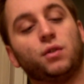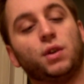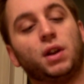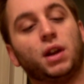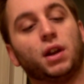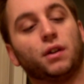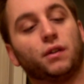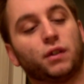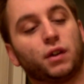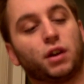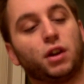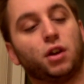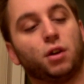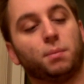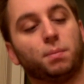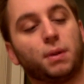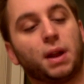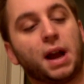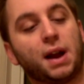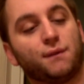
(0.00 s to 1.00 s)
You need a
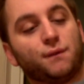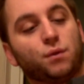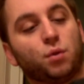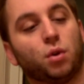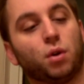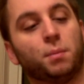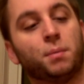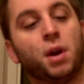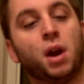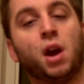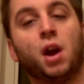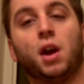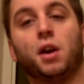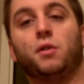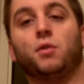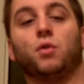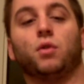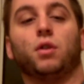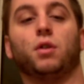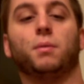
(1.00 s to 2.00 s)
secure platform
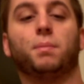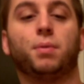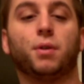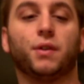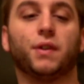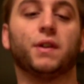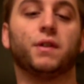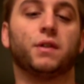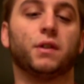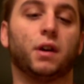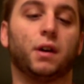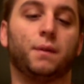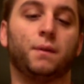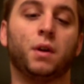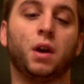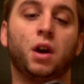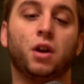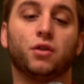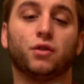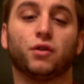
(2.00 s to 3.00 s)
in order to put this
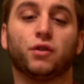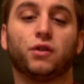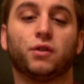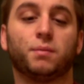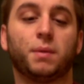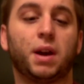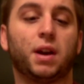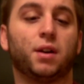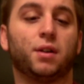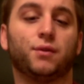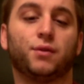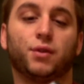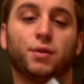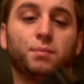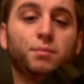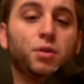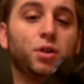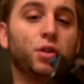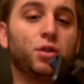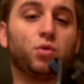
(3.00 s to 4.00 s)
on. So this is made of
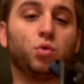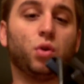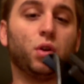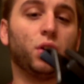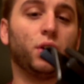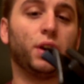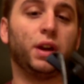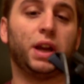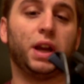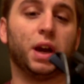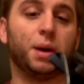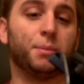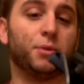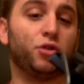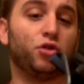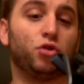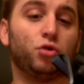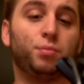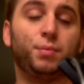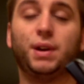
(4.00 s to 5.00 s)
some good quality, I'm
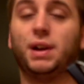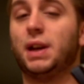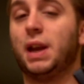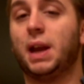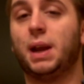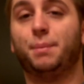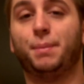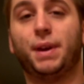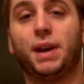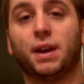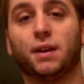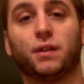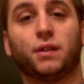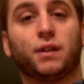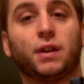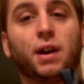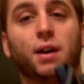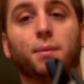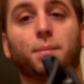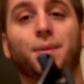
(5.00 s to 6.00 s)
assuming ABS
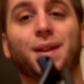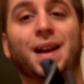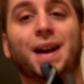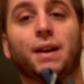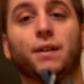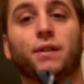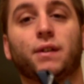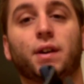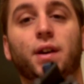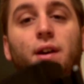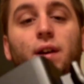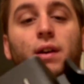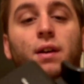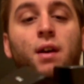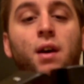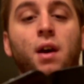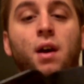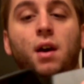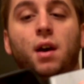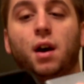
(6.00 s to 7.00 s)
style plastic.
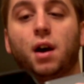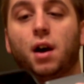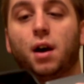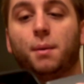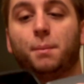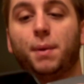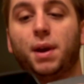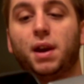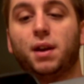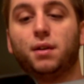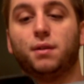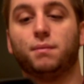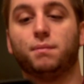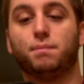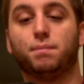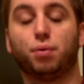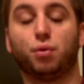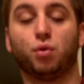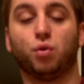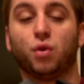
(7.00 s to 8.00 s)
Um,
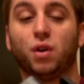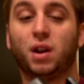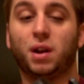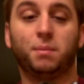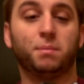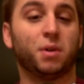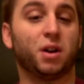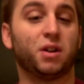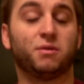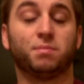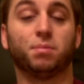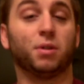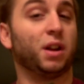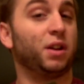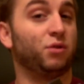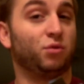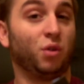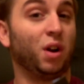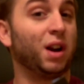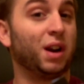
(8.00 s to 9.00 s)
it pretty much
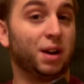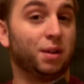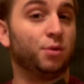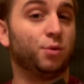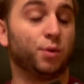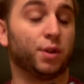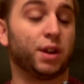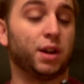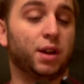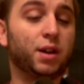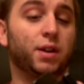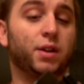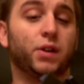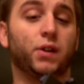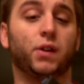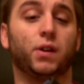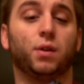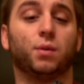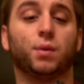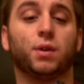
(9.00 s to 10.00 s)
blends right in with the
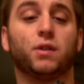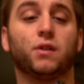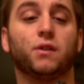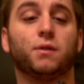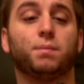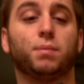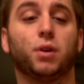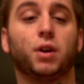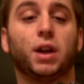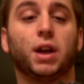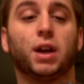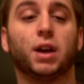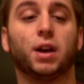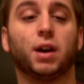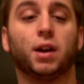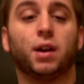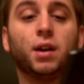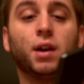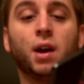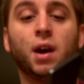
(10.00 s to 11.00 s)
interior, which is pretty
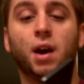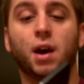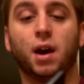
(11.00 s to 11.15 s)
good.